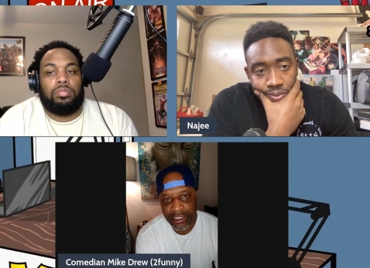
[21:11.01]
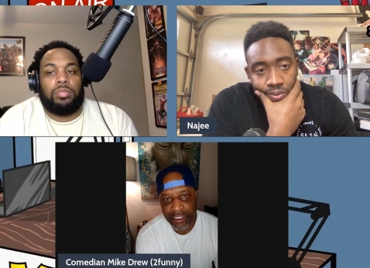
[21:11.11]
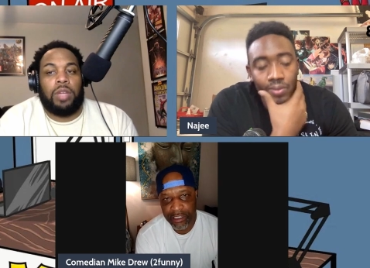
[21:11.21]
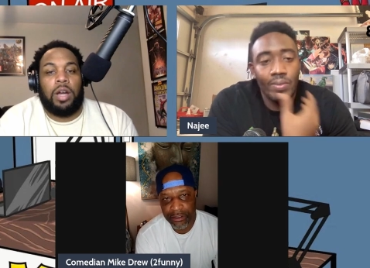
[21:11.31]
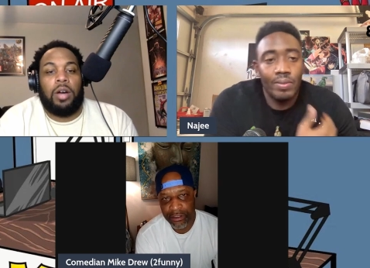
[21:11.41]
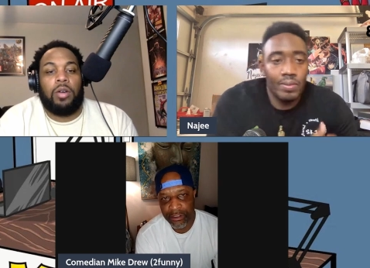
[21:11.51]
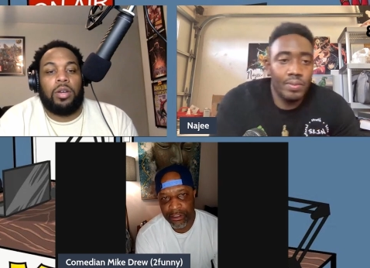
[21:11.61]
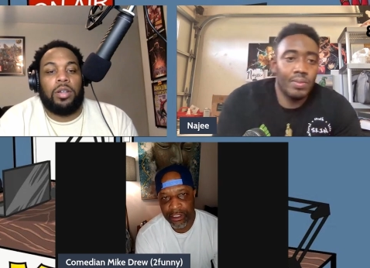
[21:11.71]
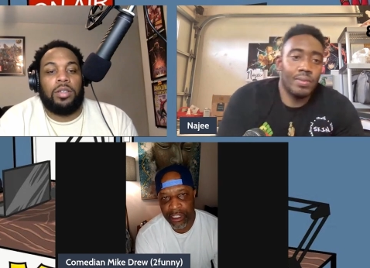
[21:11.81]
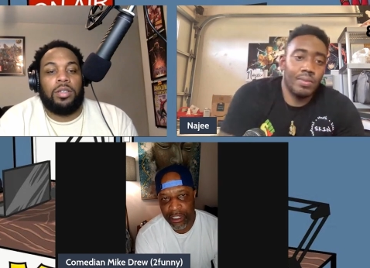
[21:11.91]
Speaker 1: It was.
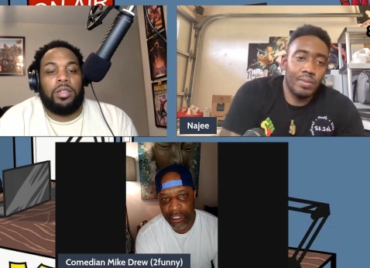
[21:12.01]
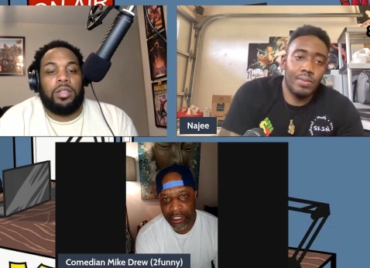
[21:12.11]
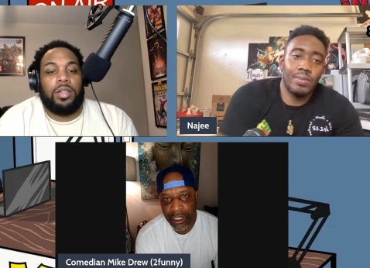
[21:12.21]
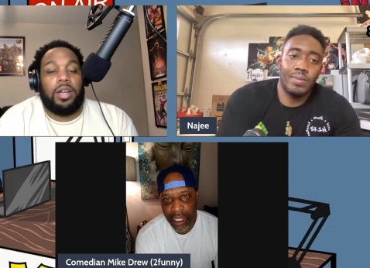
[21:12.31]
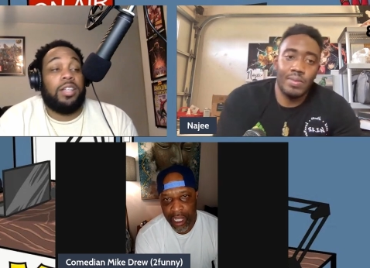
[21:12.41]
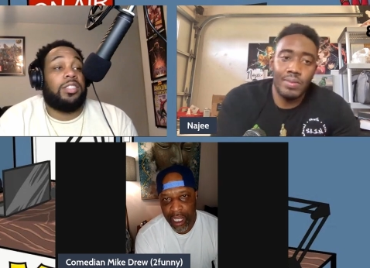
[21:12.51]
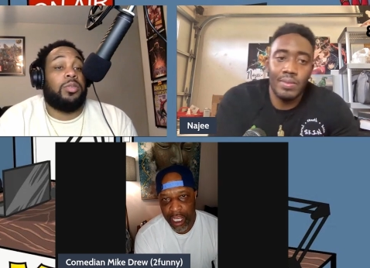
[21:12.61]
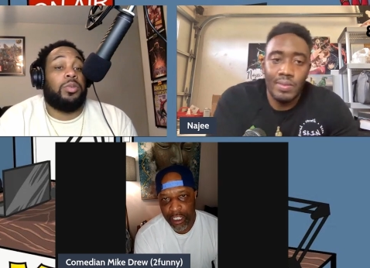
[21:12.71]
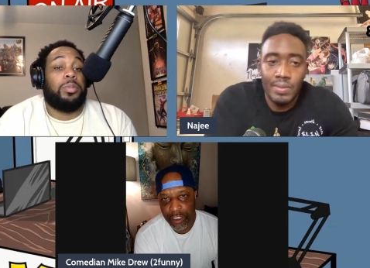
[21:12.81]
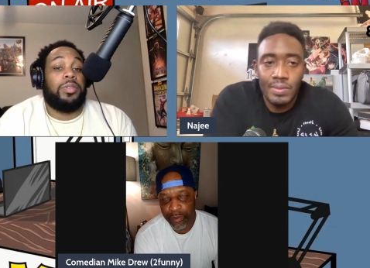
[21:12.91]
Oh, okay. oh that
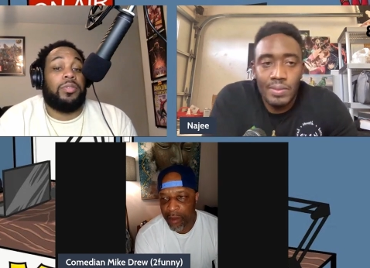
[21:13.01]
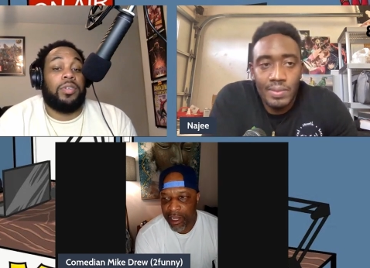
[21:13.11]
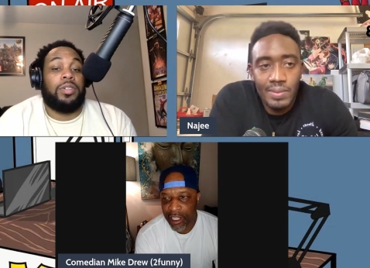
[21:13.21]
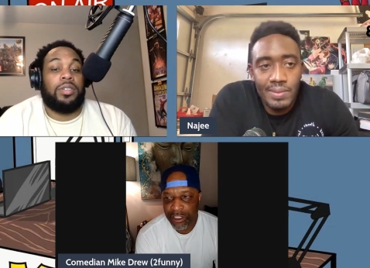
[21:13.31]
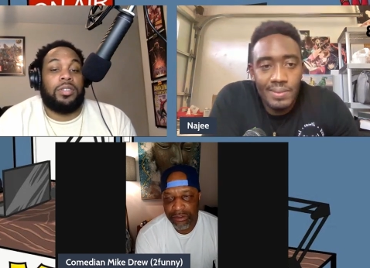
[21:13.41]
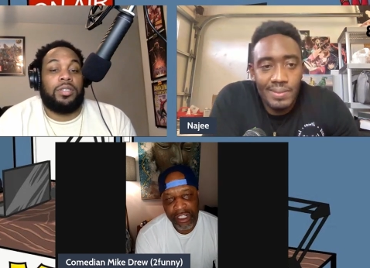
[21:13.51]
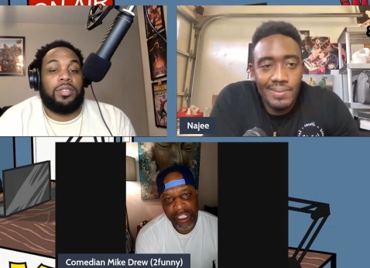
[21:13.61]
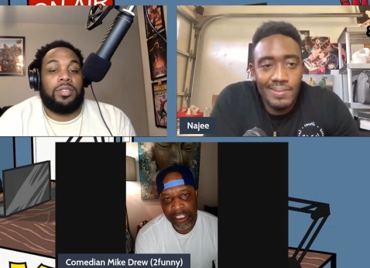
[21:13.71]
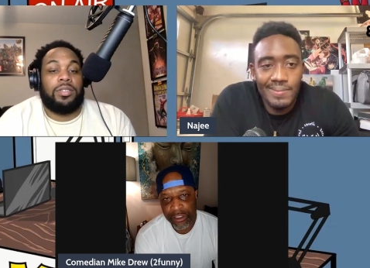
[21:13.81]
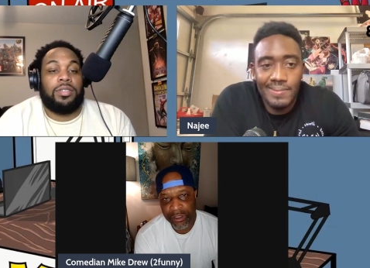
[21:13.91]
shit. It's probably about
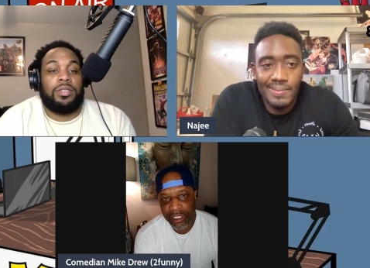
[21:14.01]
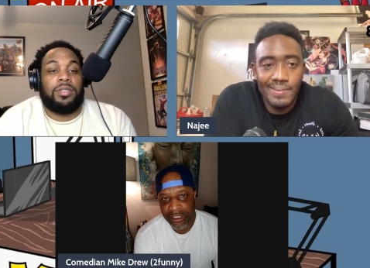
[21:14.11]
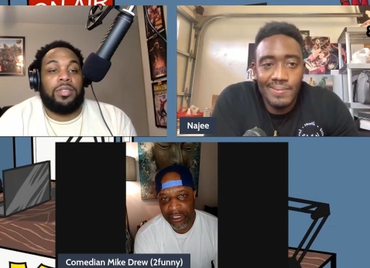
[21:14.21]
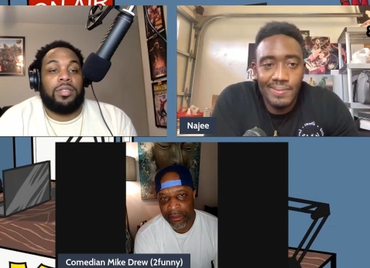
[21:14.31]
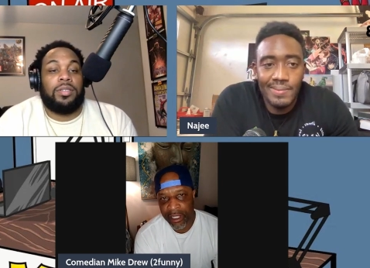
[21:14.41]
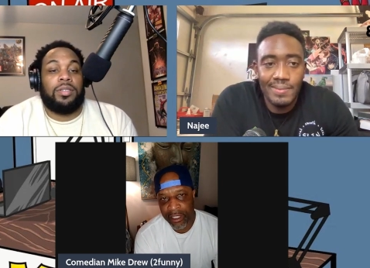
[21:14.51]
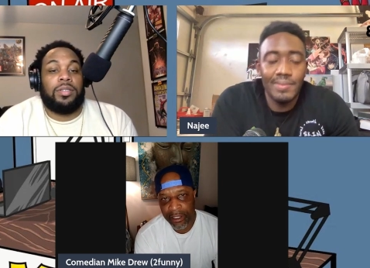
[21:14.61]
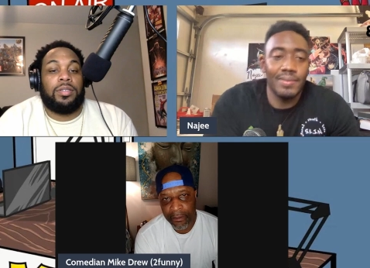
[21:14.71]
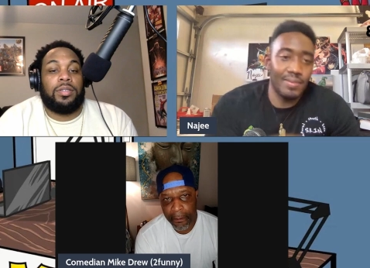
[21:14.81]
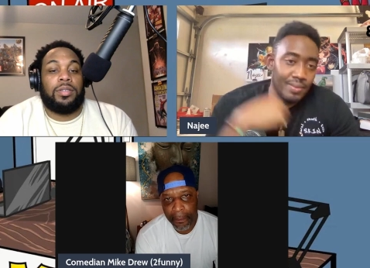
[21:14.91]
200, 300, something like
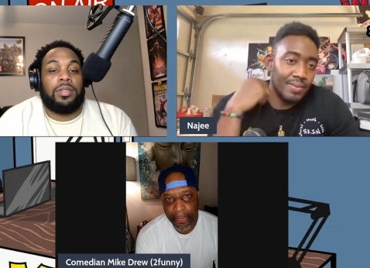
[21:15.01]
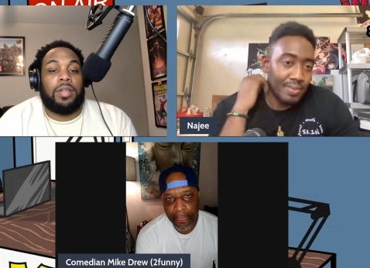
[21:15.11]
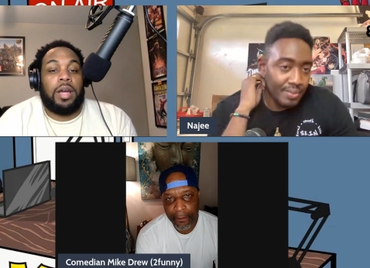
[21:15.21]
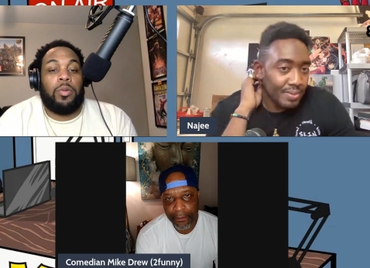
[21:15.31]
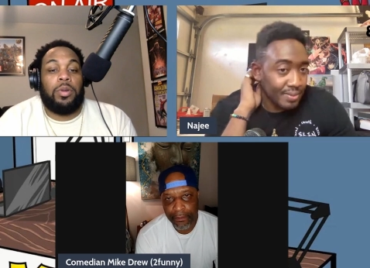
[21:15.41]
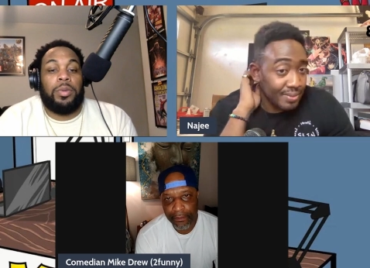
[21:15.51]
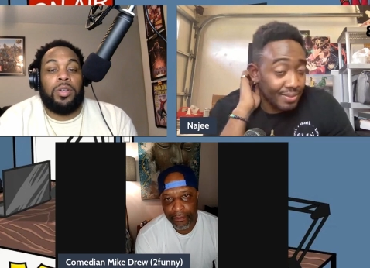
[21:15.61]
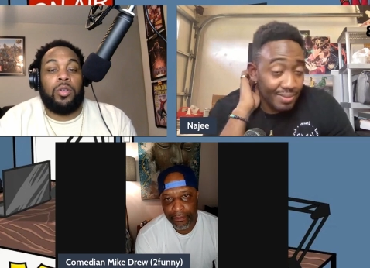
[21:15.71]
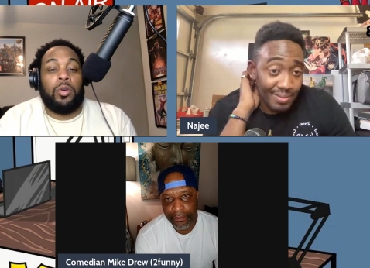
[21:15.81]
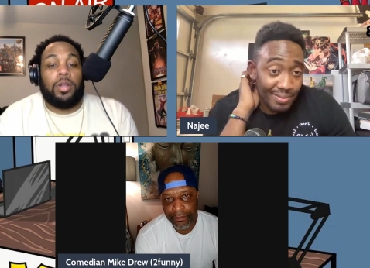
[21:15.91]
that.
Speaker 2: I would have
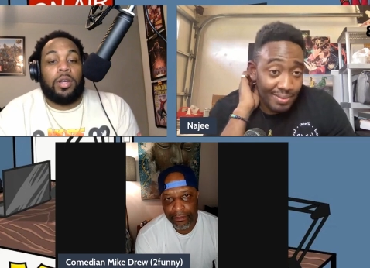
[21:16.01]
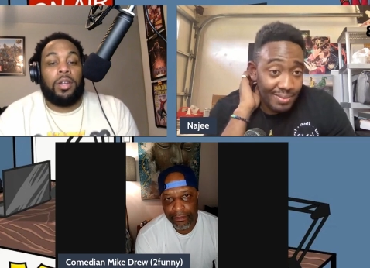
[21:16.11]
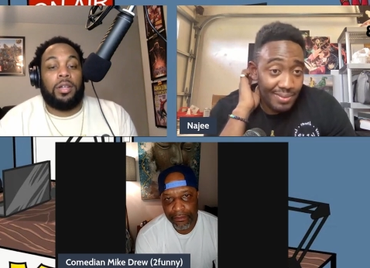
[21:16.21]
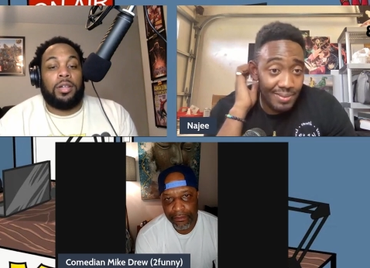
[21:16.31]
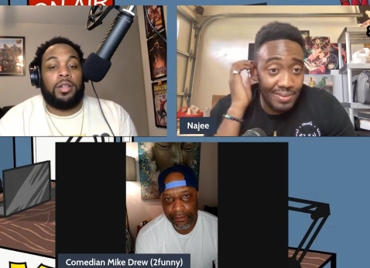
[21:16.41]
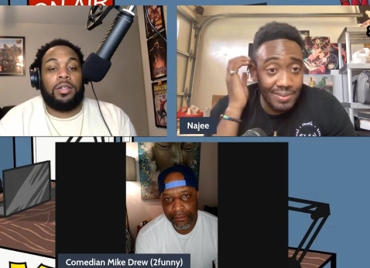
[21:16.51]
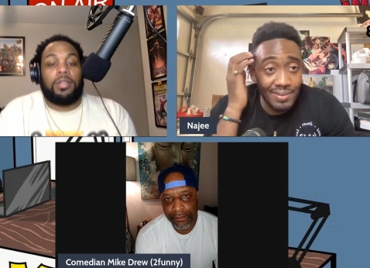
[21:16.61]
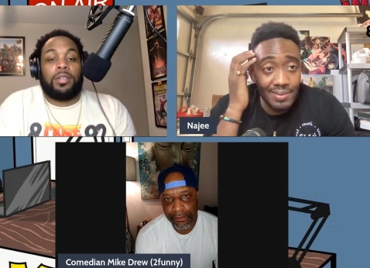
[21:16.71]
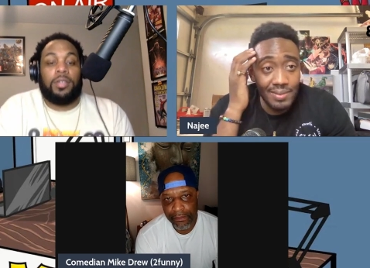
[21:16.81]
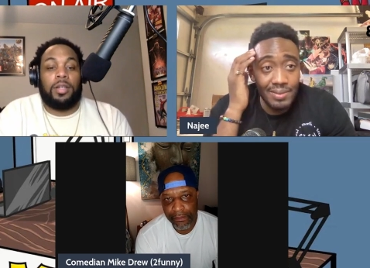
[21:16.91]
been doing that
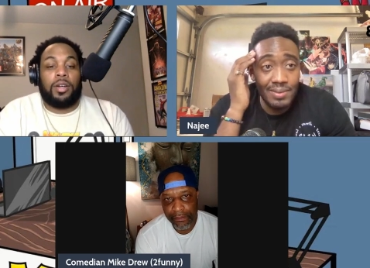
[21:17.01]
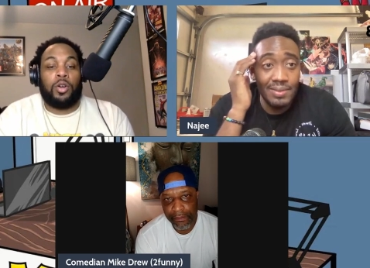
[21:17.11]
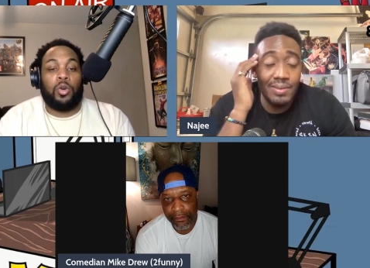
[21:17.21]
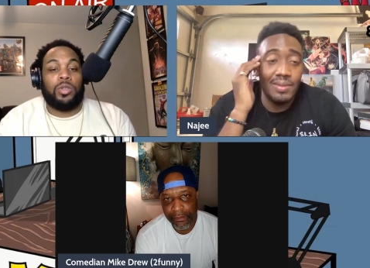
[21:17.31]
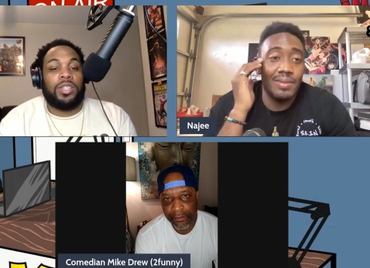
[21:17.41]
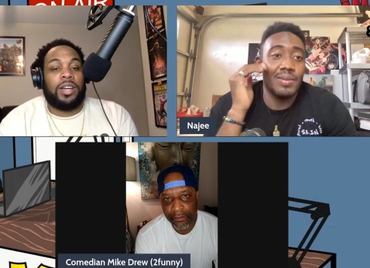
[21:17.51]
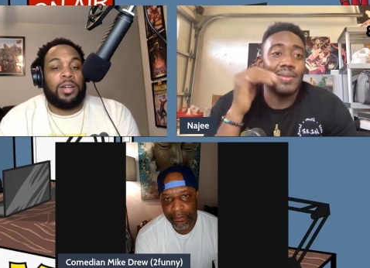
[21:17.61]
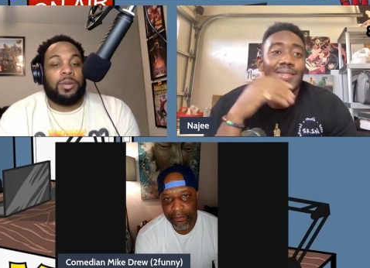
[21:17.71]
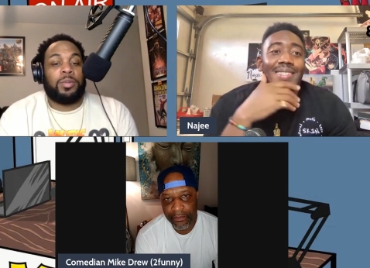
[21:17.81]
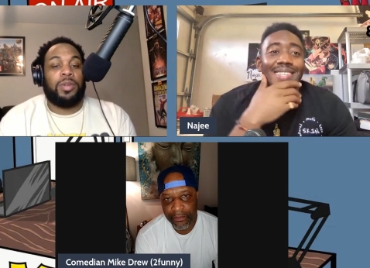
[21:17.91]
uh the whole
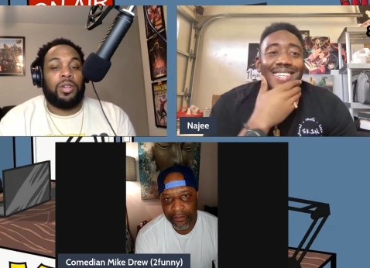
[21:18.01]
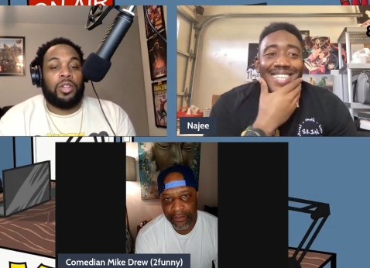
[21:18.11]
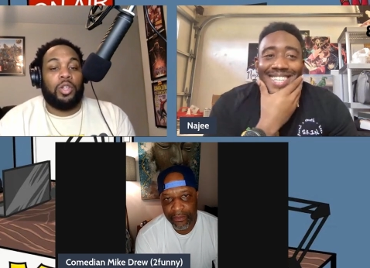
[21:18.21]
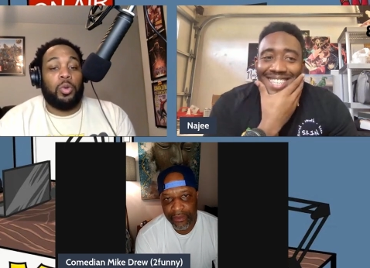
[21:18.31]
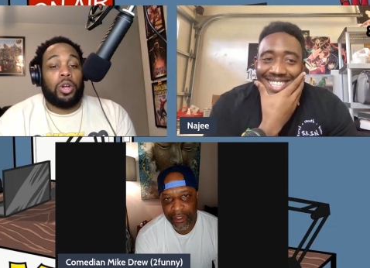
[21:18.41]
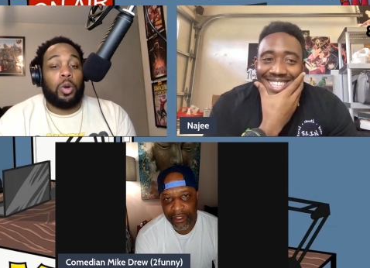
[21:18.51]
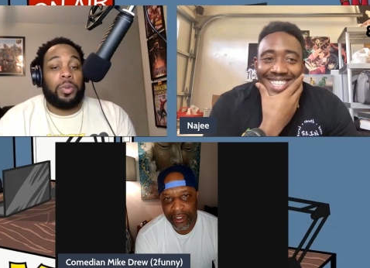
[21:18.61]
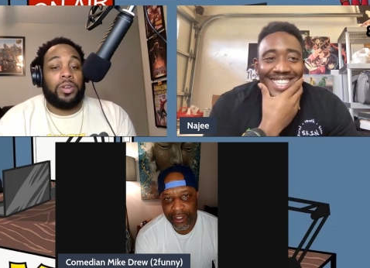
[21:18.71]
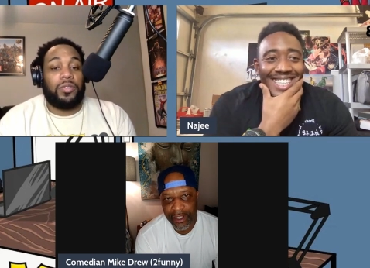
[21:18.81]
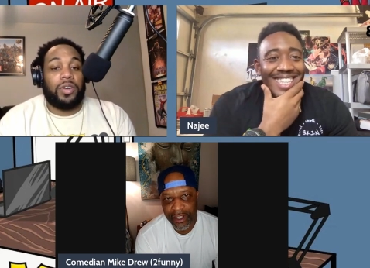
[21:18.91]
time. You would
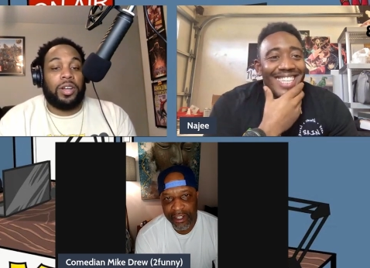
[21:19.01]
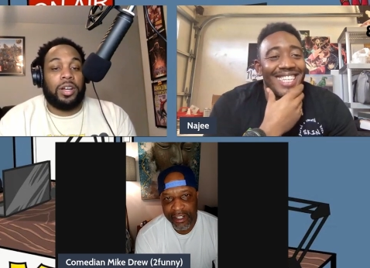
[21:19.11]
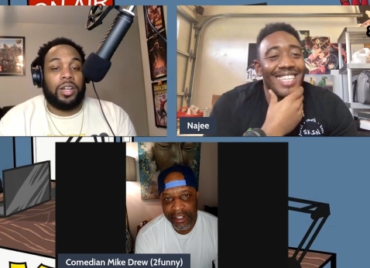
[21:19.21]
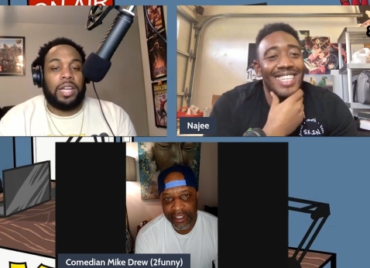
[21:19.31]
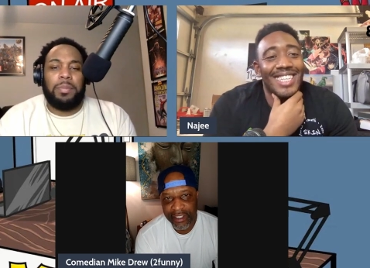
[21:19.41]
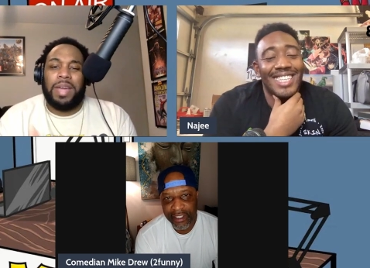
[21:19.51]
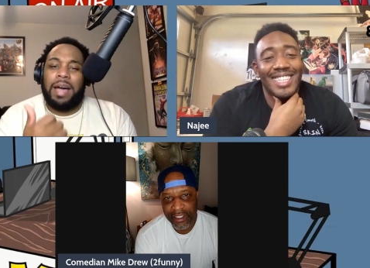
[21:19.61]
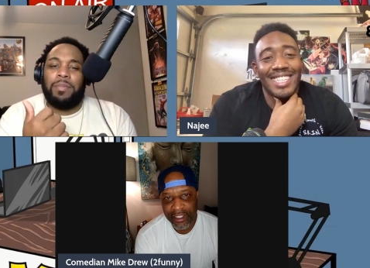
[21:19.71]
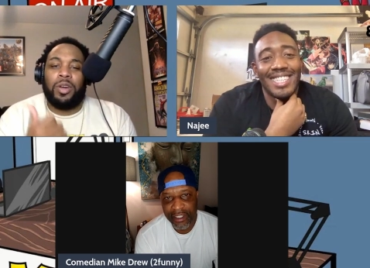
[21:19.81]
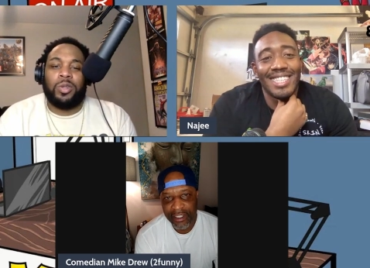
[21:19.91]
open it for the. They, I've